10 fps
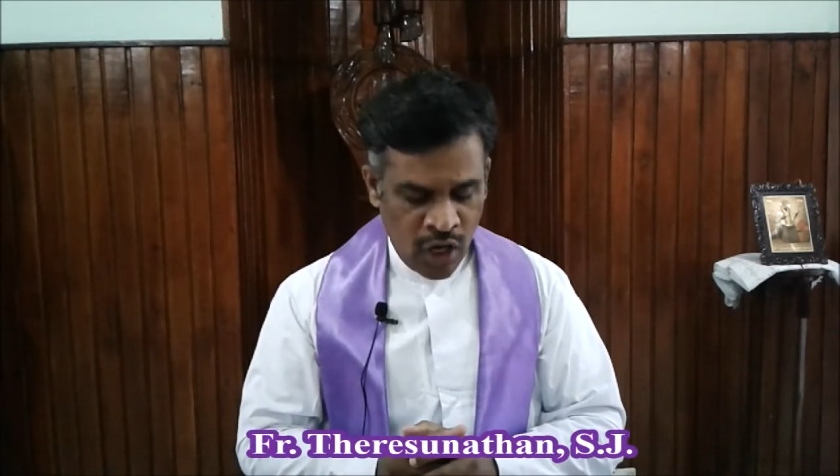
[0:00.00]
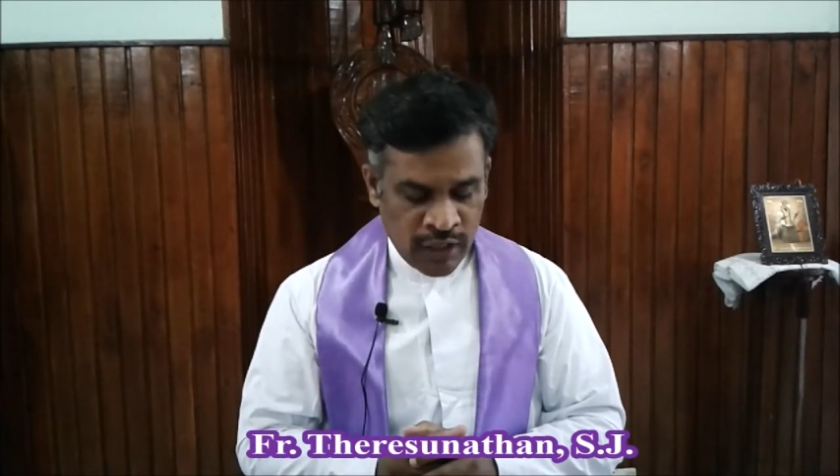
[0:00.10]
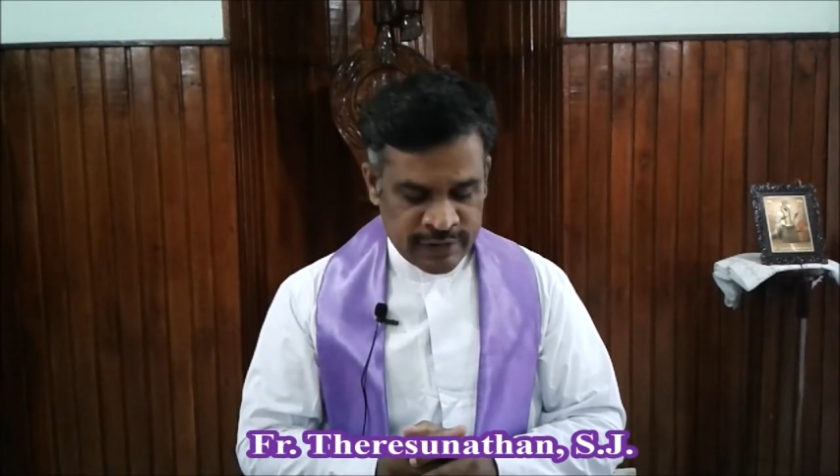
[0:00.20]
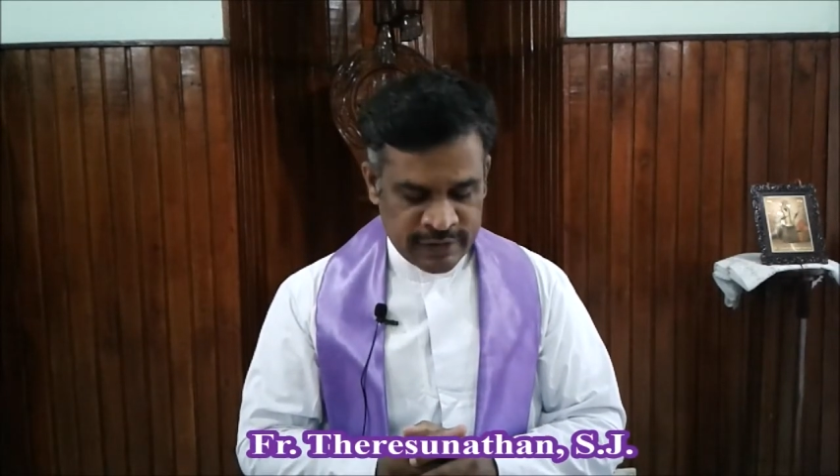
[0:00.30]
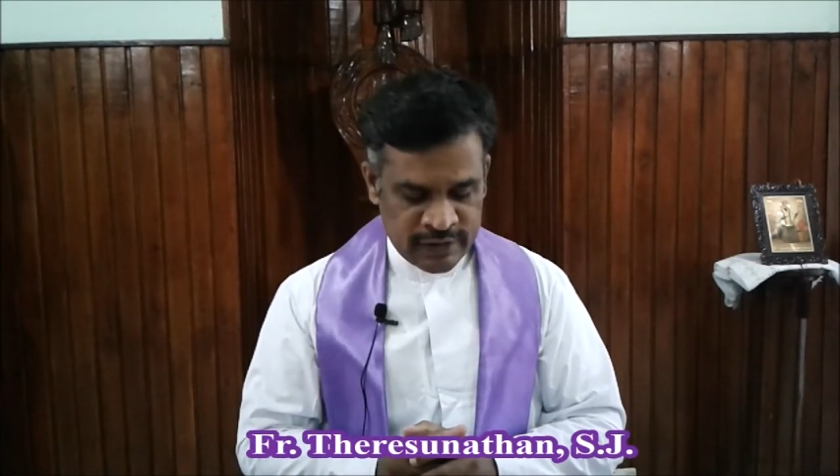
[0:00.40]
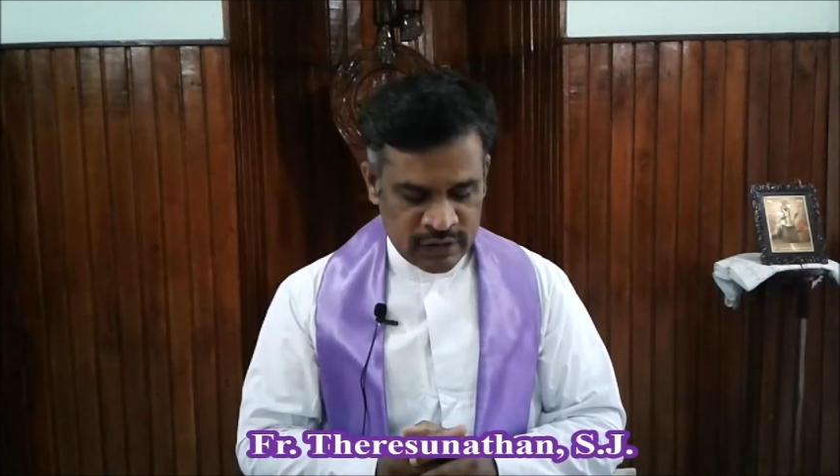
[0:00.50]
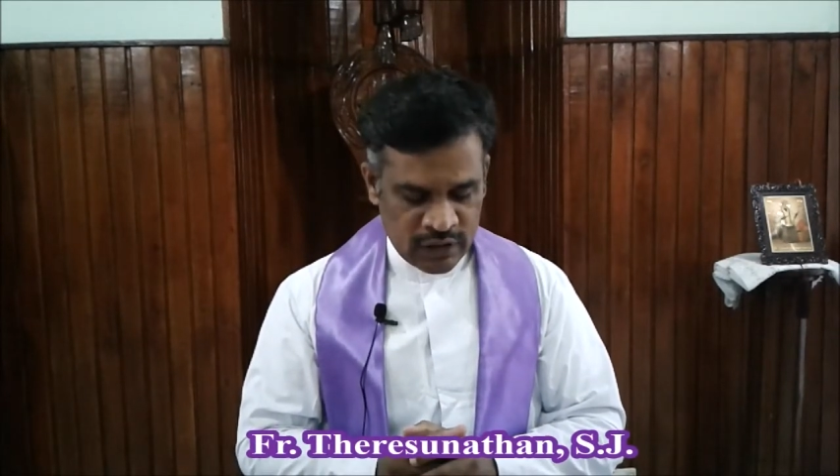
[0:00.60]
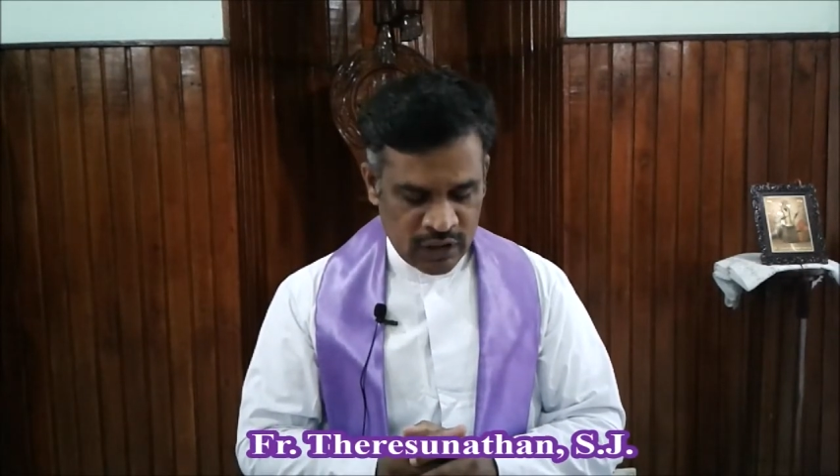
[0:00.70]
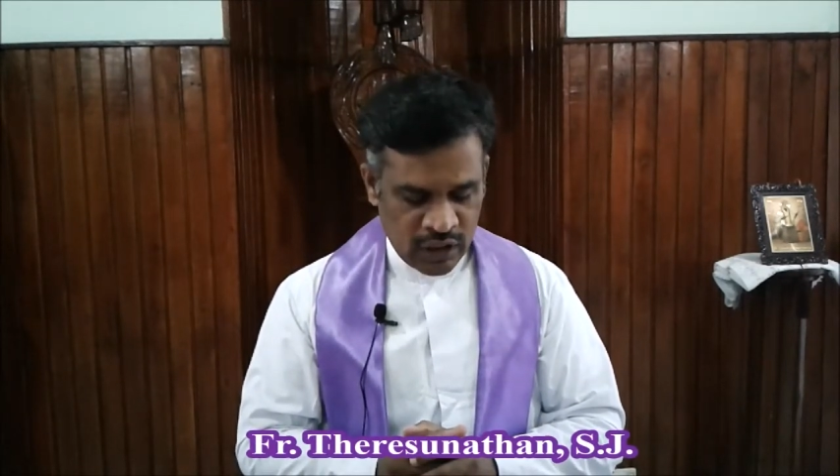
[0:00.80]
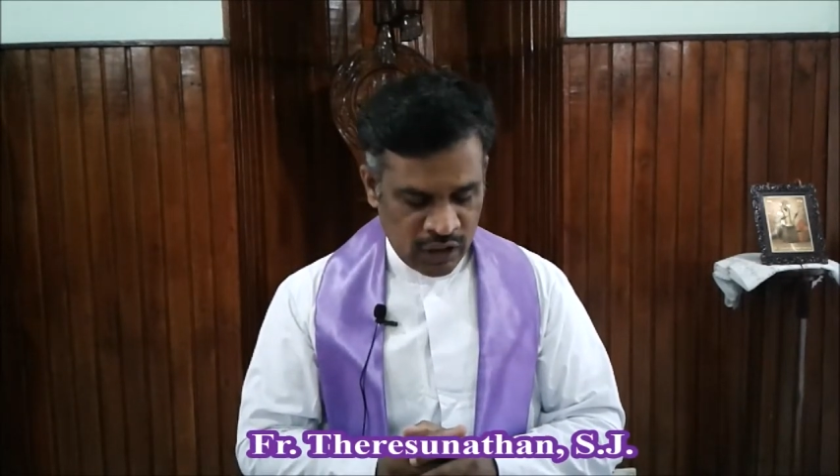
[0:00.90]
ask
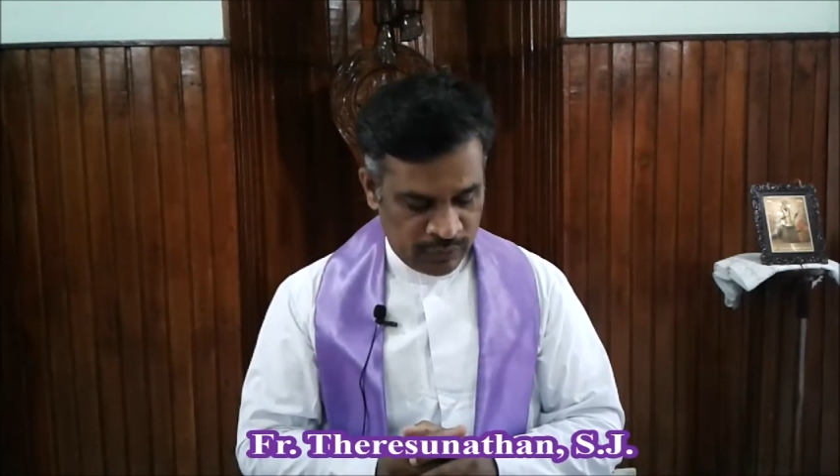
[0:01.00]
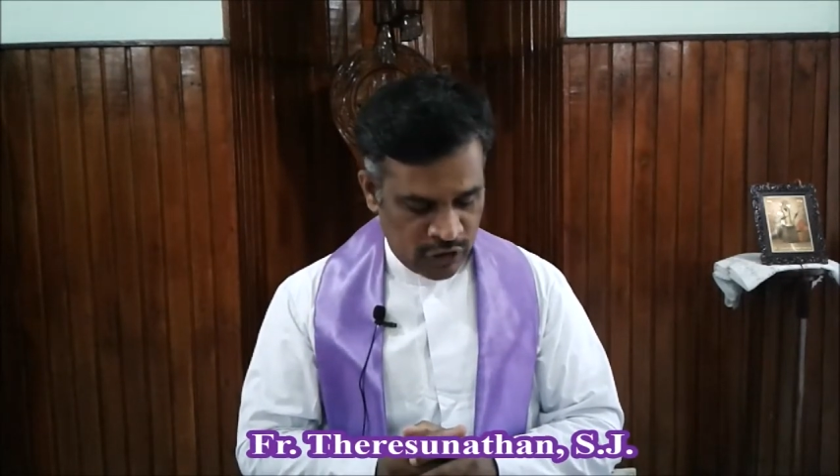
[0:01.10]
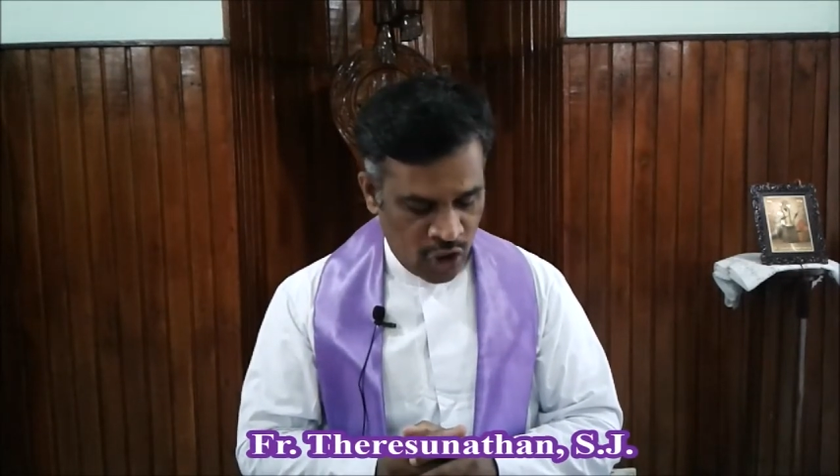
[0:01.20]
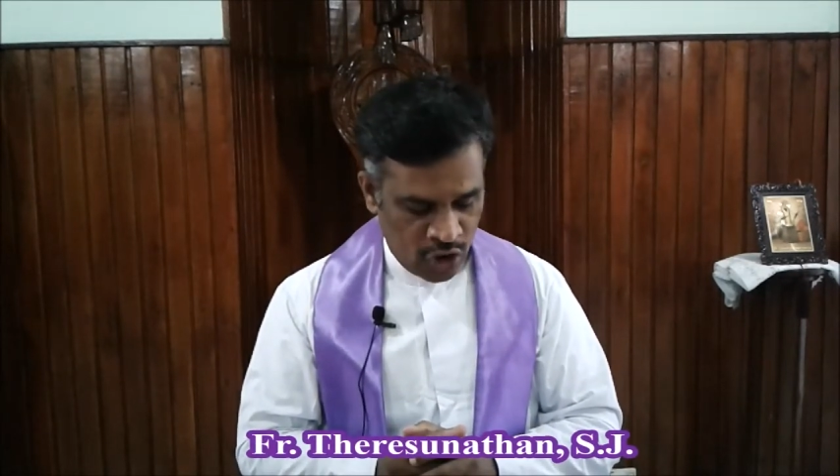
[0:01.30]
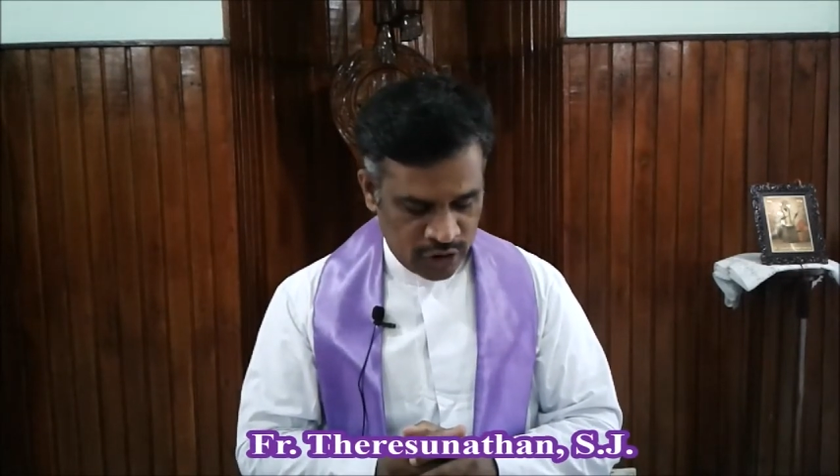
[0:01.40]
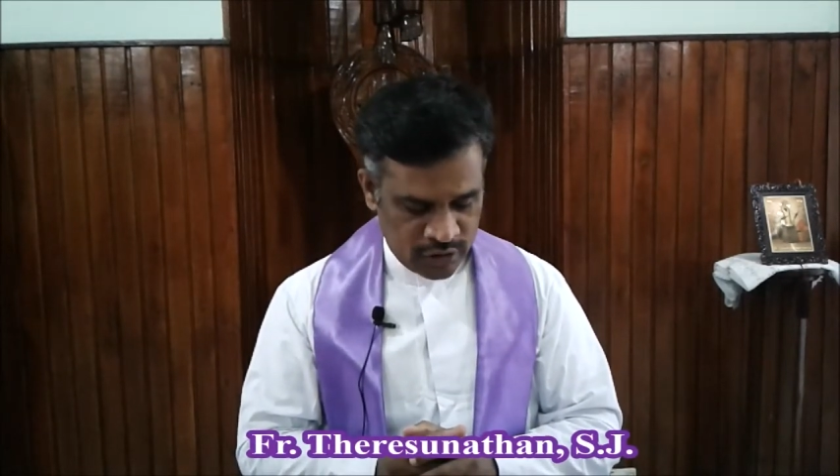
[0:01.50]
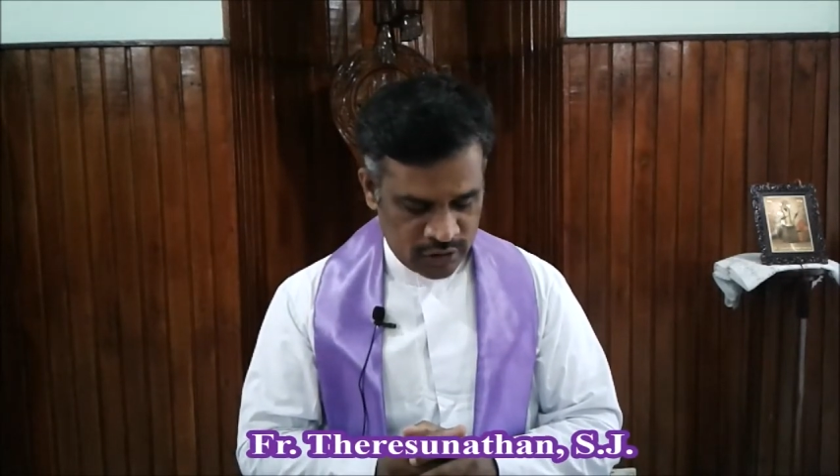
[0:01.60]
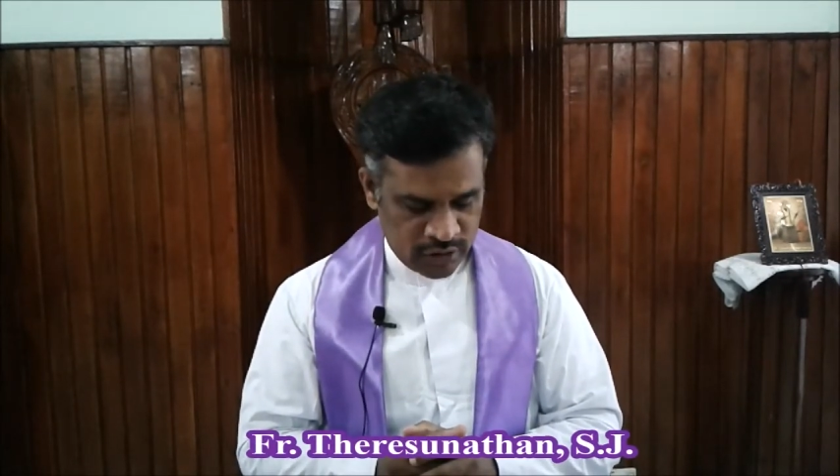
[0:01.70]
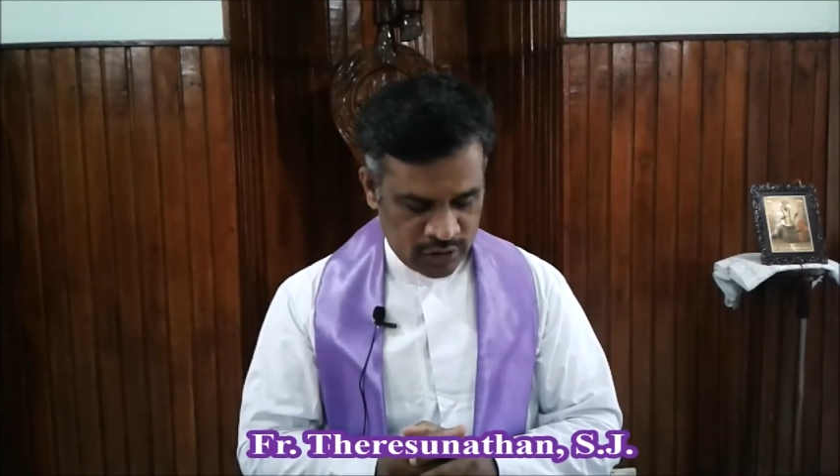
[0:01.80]
our Lord